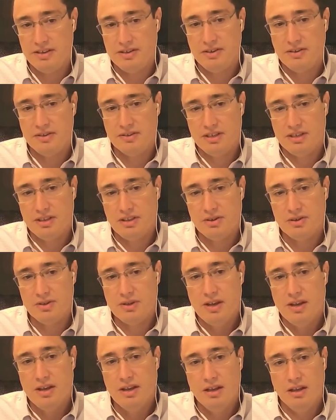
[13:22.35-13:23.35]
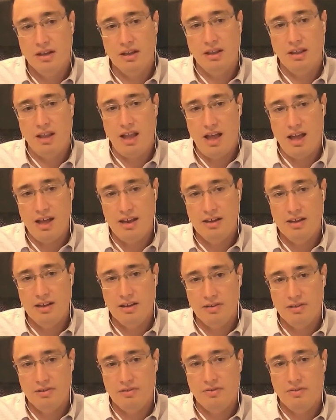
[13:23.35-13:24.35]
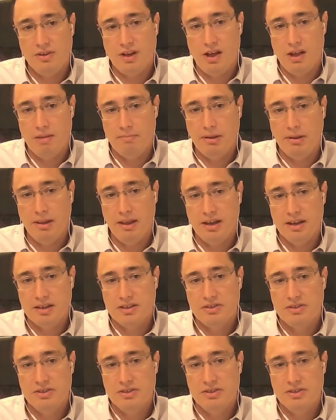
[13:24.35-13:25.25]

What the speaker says: You can see there's a lot of complex